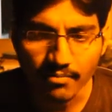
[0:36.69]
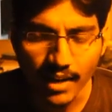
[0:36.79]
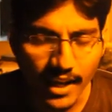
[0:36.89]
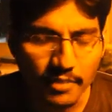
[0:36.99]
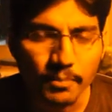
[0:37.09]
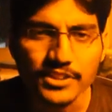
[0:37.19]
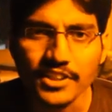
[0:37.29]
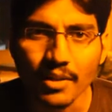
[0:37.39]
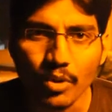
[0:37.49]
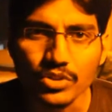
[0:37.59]
I had
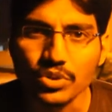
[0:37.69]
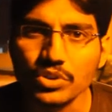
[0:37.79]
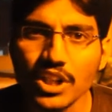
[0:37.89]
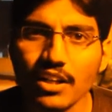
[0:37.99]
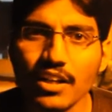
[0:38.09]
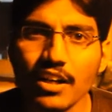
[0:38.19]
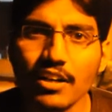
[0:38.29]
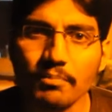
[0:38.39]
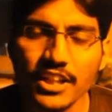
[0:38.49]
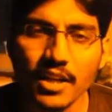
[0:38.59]
pitched about
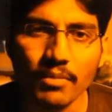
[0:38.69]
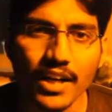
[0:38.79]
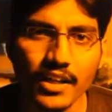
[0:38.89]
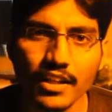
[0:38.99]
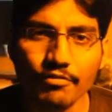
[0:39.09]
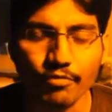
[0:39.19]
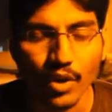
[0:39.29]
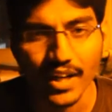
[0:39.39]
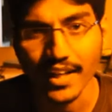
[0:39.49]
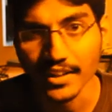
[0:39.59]
social media marketing
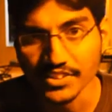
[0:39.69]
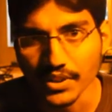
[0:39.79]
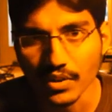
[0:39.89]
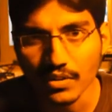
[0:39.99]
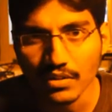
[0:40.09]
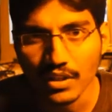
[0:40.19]
for an NGO.